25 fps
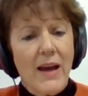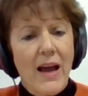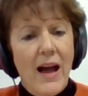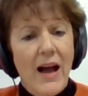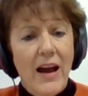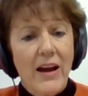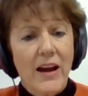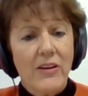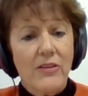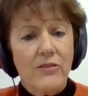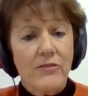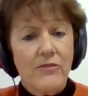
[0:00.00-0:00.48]

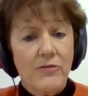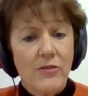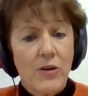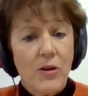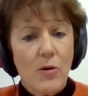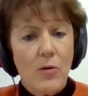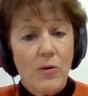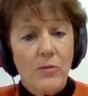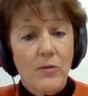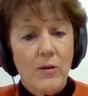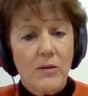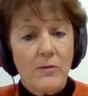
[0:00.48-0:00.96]
kind of
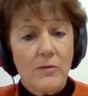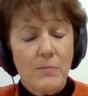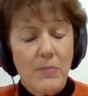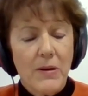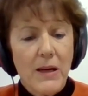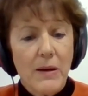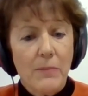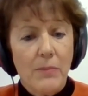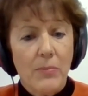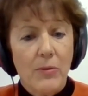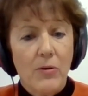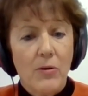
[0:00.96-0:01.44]
know that
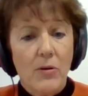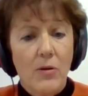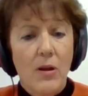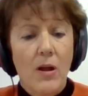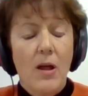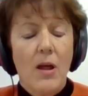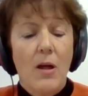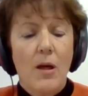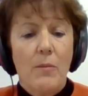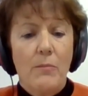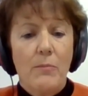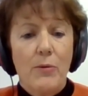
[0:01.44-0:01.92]
people
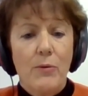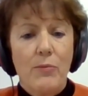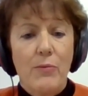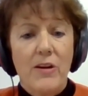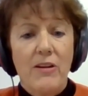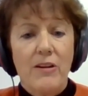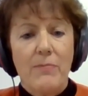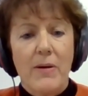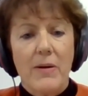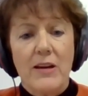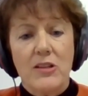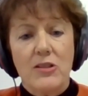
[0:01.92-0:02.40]

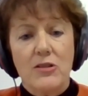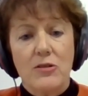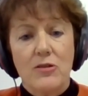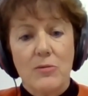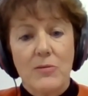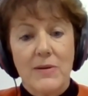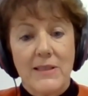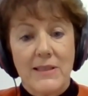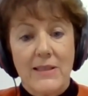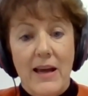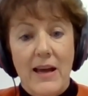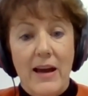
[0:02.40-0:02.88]
bereaved by
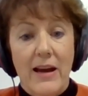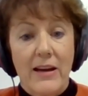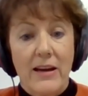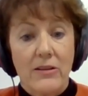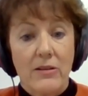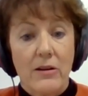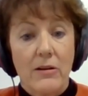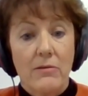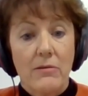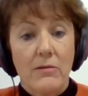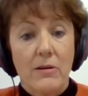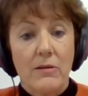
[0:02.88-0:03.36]
suicide
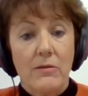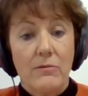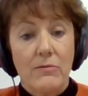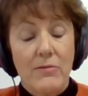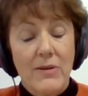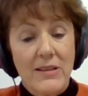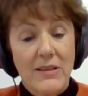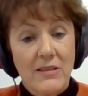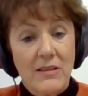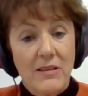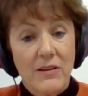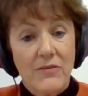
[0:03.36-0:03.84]
are at
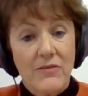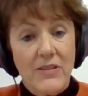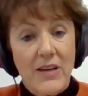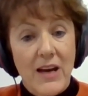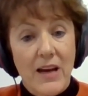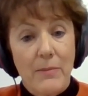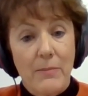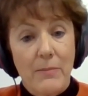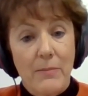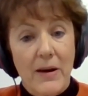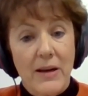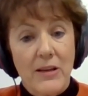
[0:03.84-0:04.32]
risk of
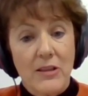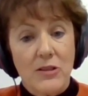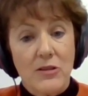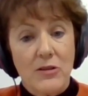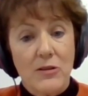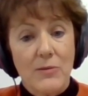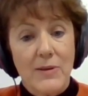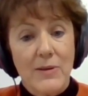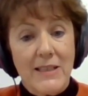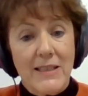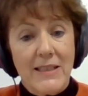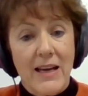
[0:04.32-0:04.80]
dying by
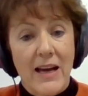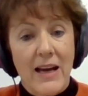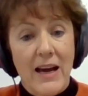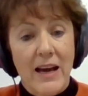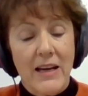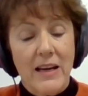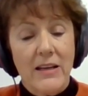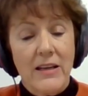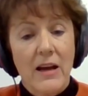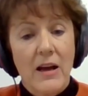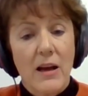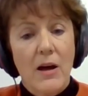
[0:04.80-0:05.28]

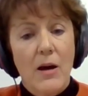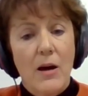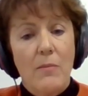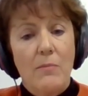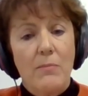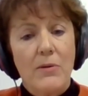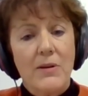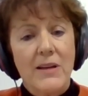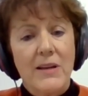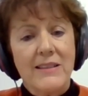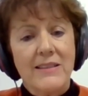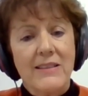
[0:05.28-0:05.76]
suicide,
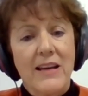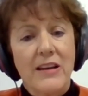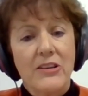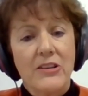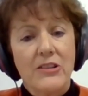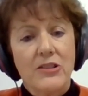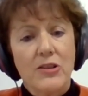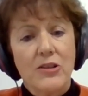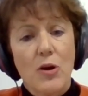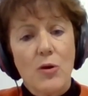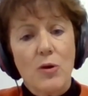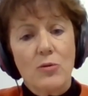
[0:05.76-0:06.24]
but it's
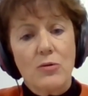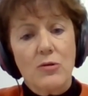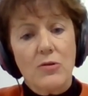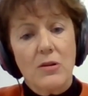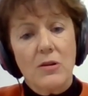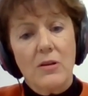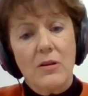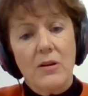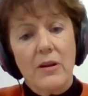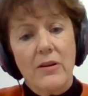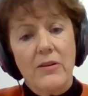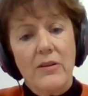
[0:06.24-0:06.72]

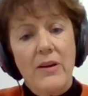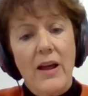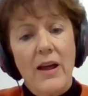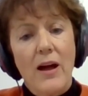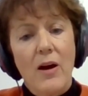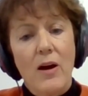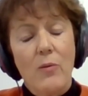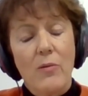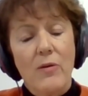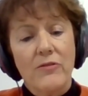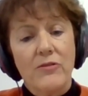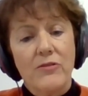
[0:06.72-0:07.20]
anecdotal.
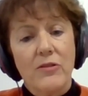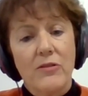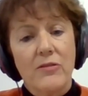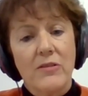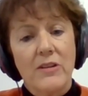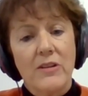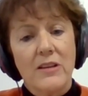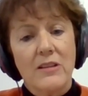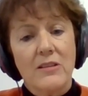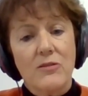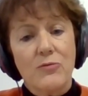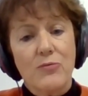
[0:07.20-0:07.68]
Now we've done
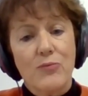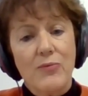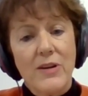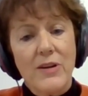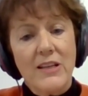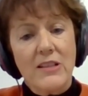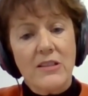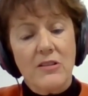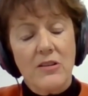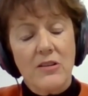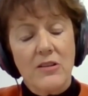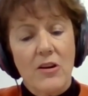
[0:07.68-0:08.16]
this
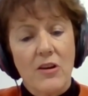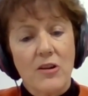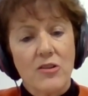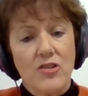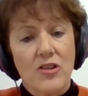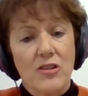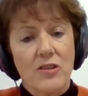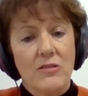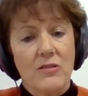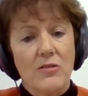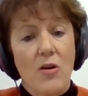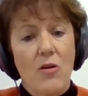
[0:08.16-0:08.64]

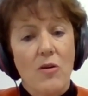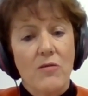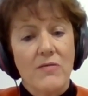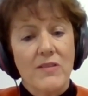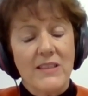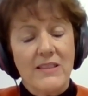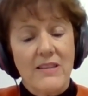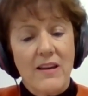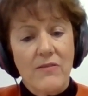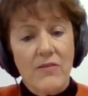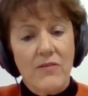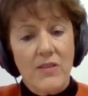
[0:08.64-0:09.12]
research and over
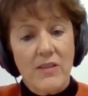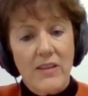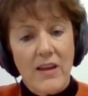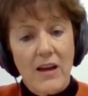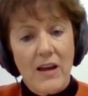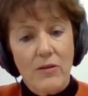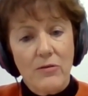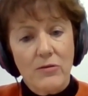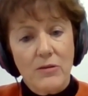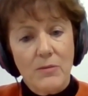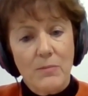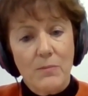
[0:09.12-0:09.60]

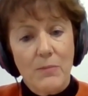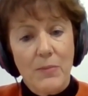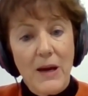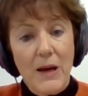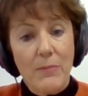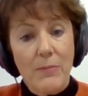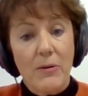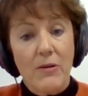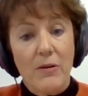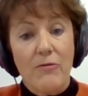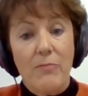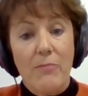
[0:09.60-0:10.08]
7,000
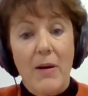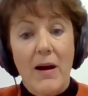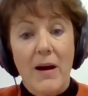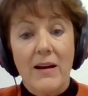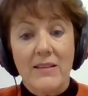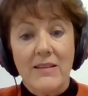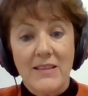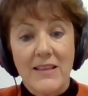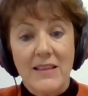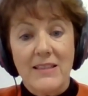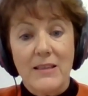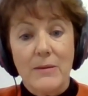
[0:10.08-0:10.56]
people have
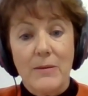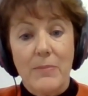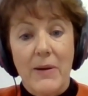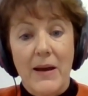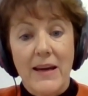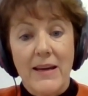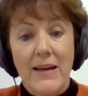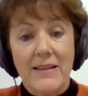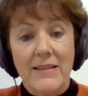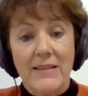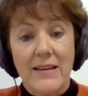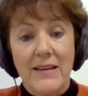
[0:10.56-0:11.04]

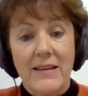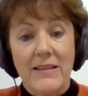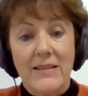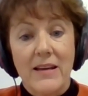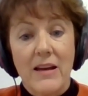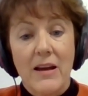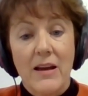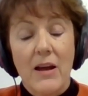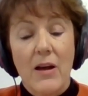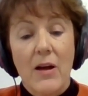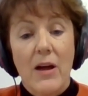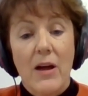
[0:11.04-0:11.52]
participated.
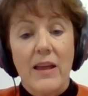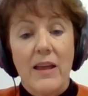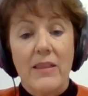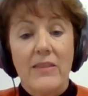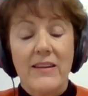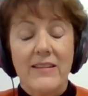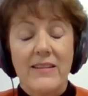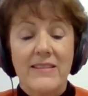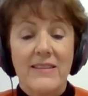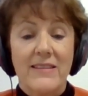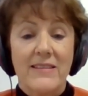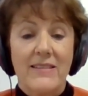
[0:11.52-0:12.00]

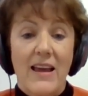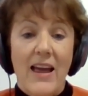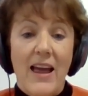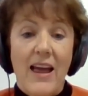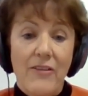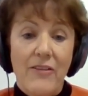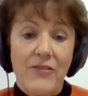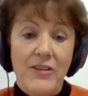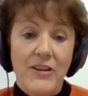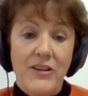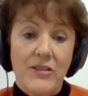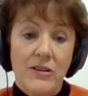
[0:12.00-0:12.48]
This is
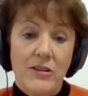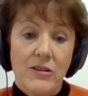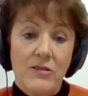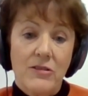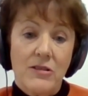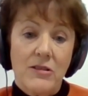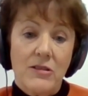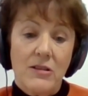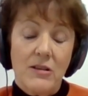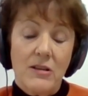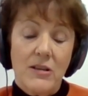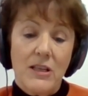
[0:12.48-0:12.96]

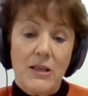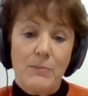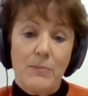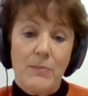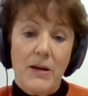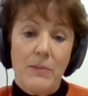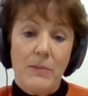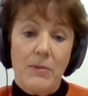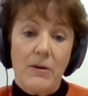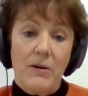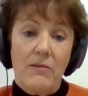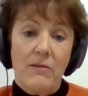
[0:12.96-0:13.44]
evidence that these
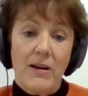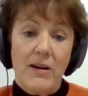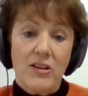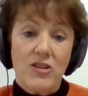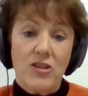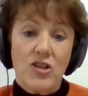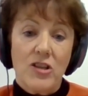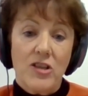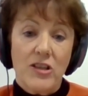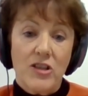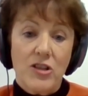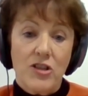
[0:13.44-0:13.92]
people are
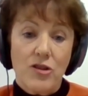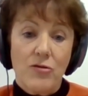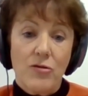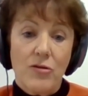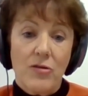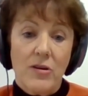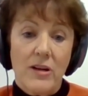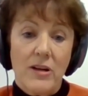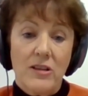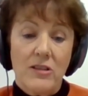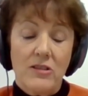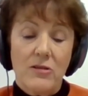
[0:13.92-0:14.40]
actually
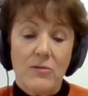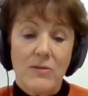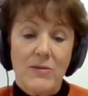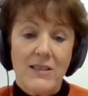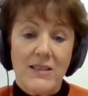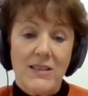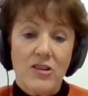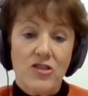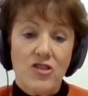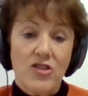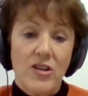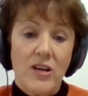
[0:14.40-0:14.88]
struggling. So
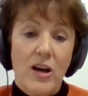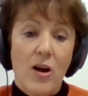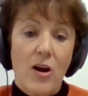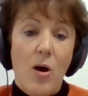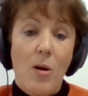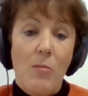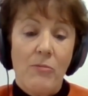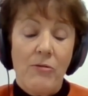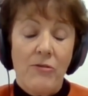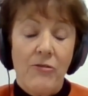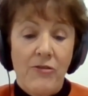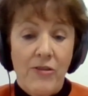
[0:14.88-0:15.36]
it's actually
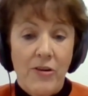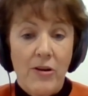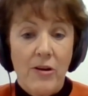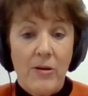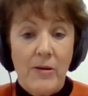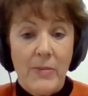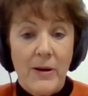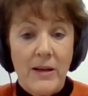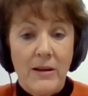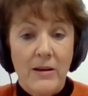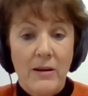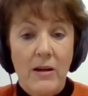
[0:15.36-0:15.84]

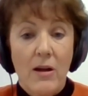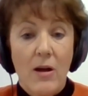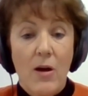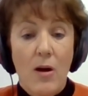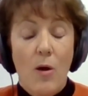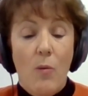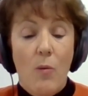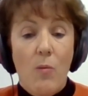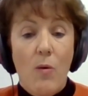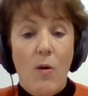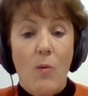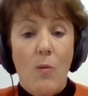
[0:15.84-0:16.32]
confirming
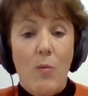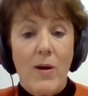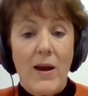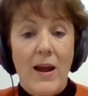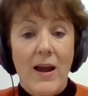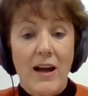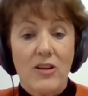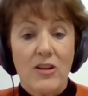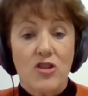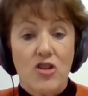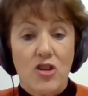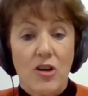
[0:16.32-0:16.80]
what we
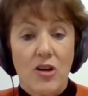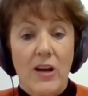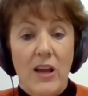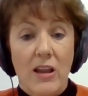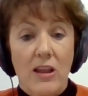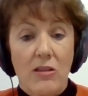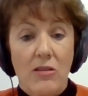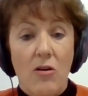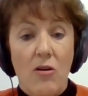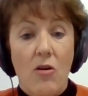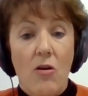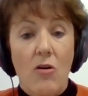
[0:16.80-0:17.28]
actually
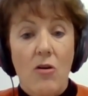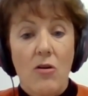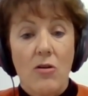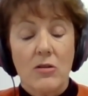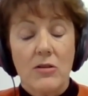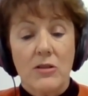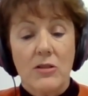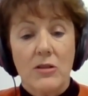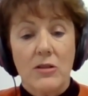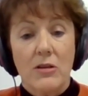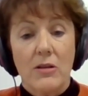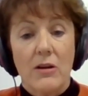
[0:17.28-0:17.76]

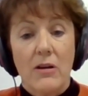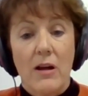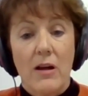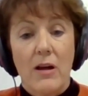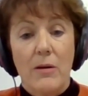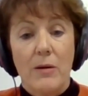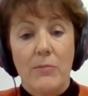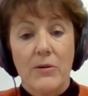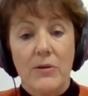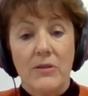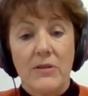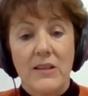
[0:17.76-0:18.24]
thought.
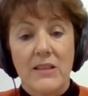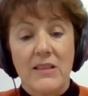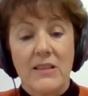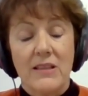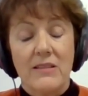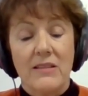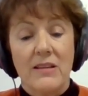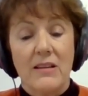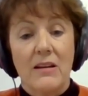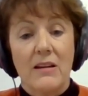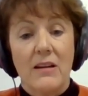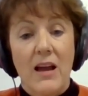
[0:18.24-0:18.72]
But this
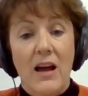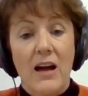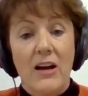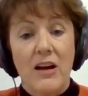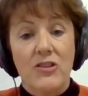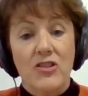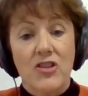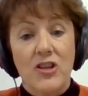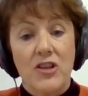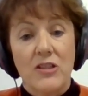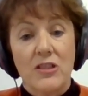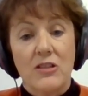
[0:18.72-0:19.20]
is the
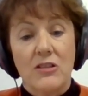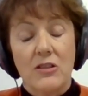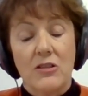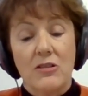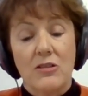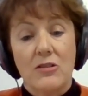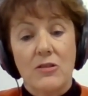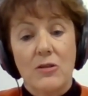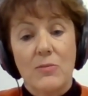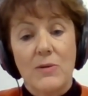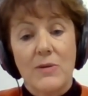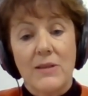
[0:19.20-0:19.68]
largest
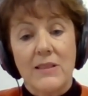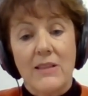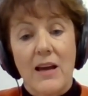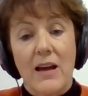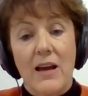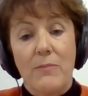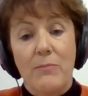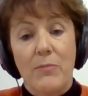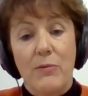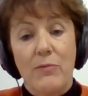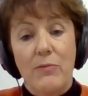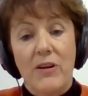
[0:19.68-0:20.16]

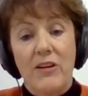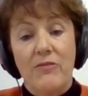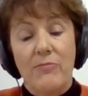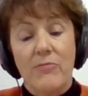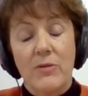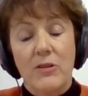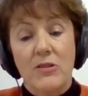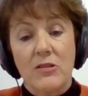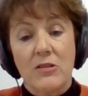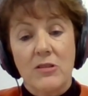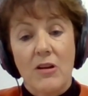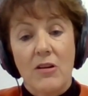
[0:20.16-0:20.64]
suicide
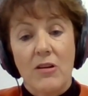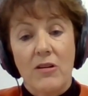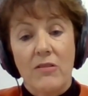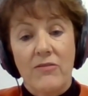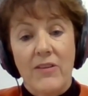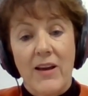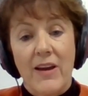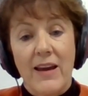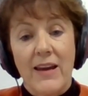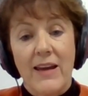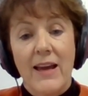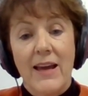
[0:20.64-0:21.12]
bereavement
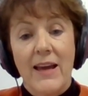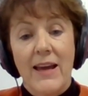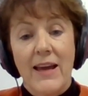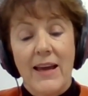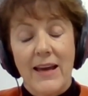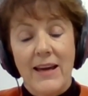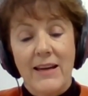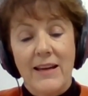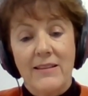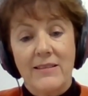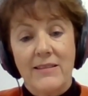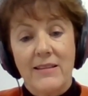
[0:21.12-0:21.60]
survey
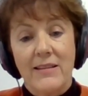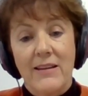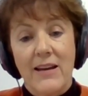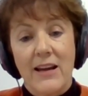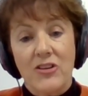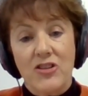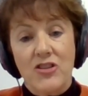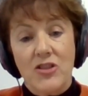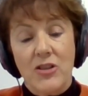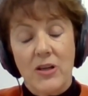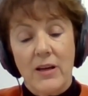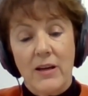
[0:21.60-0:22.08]

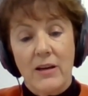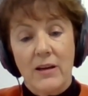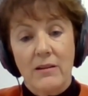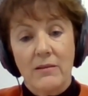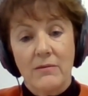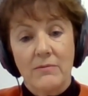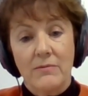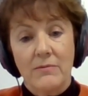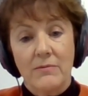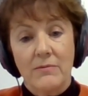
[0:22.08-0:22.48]
internationally.